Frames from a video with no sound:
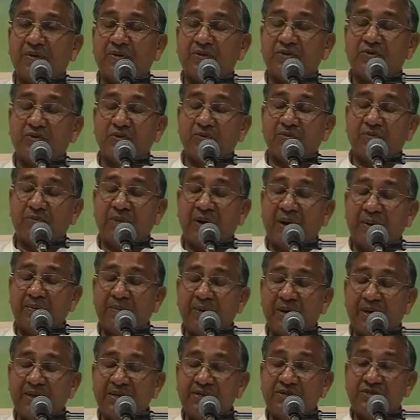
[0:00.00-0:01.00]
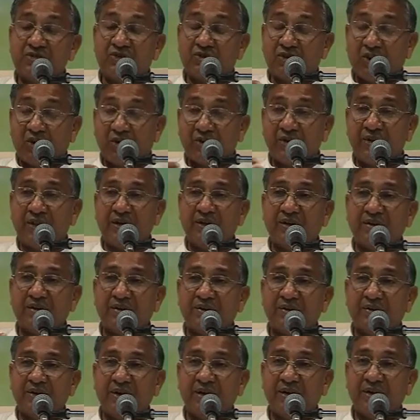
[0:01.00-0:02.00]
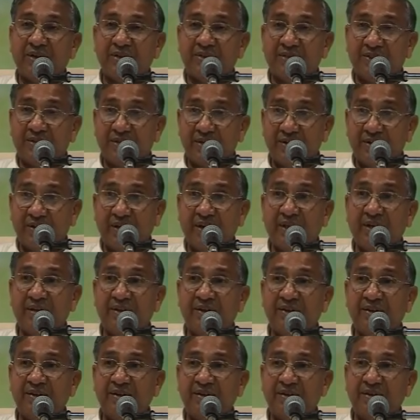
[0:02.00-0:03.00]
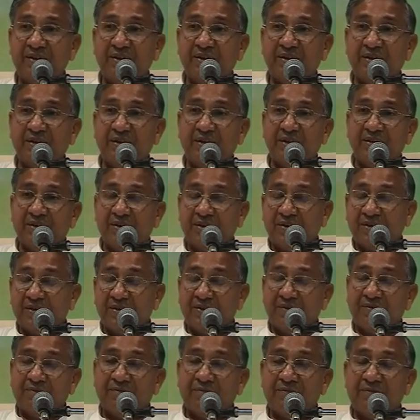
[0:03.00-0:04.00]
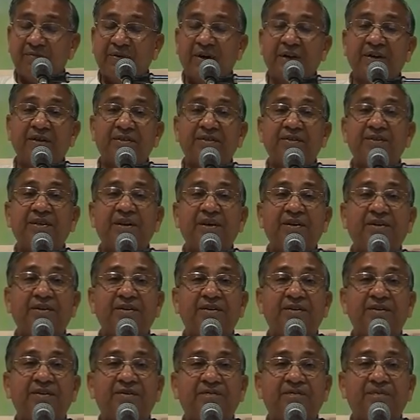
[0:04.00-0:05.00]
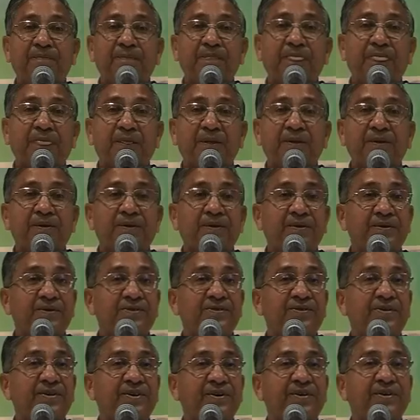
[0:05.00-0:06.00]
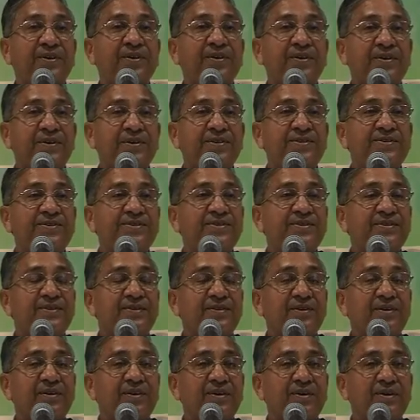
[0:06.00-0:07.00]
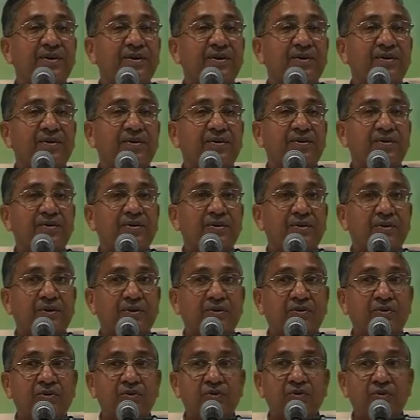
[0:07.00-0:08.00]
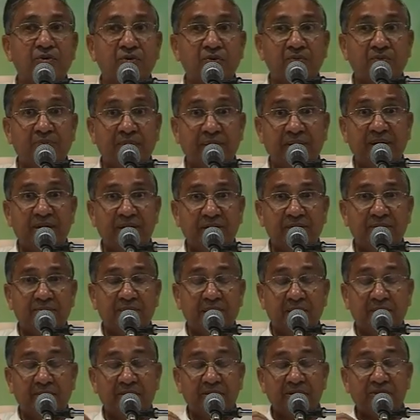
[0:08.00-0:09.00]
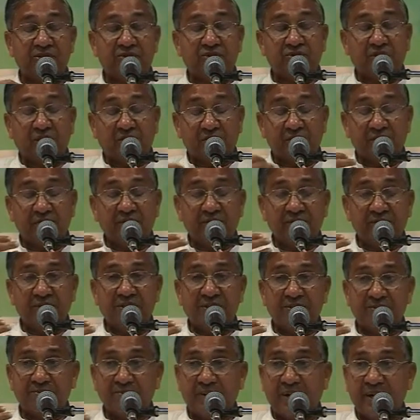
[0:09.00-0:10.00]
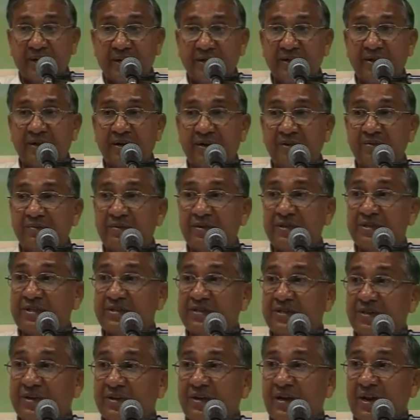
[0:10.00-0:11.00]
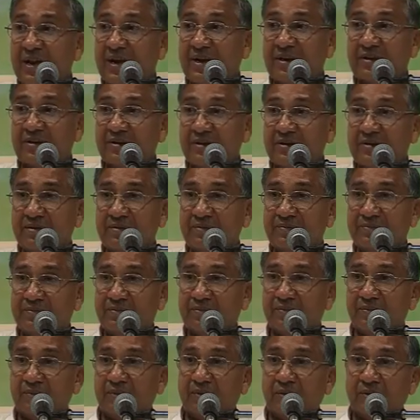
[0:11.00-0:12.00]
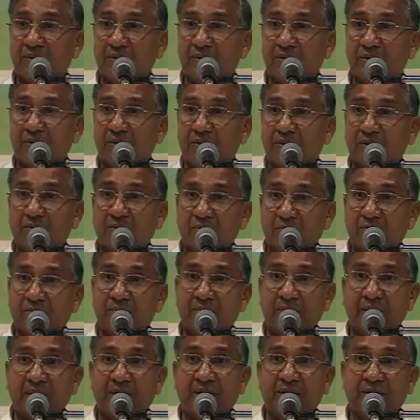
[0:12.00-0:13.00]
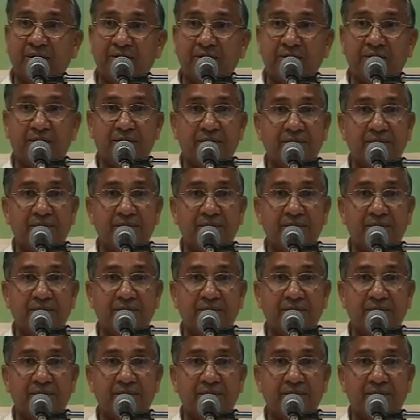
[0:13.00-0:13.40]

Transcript: So Baba is talking and in the diary what that is written is oh mind, Baba is talking with his mind and with his intellect. Mind,